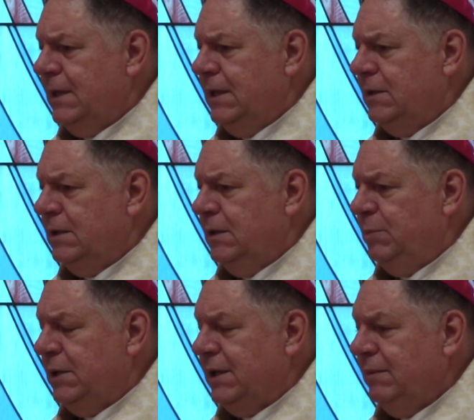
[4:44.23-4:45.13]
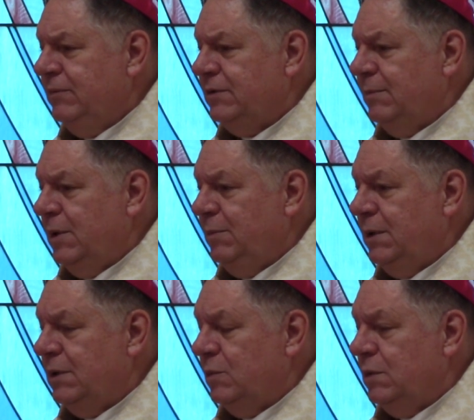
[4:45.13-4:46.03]
it, it becomes a
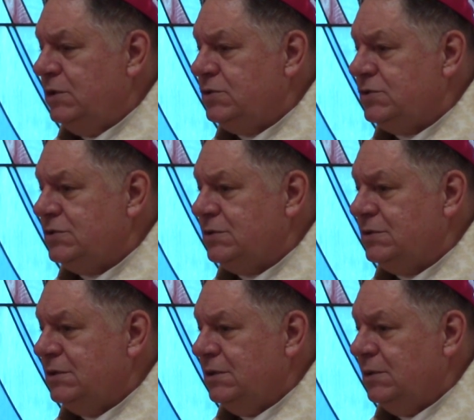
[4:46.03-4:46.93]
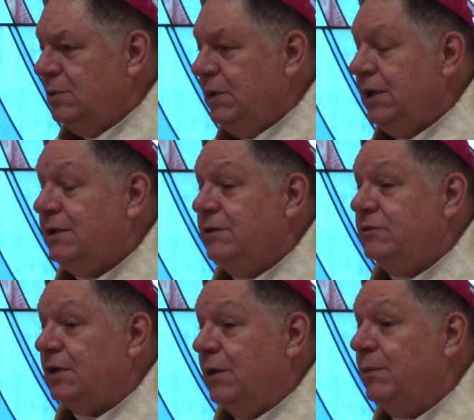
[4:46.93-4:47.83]
moment in which we can
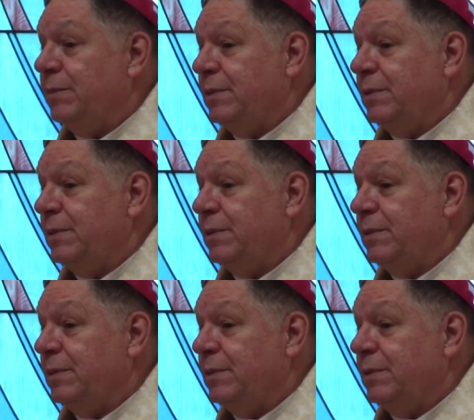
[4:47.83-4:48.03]
lose hope.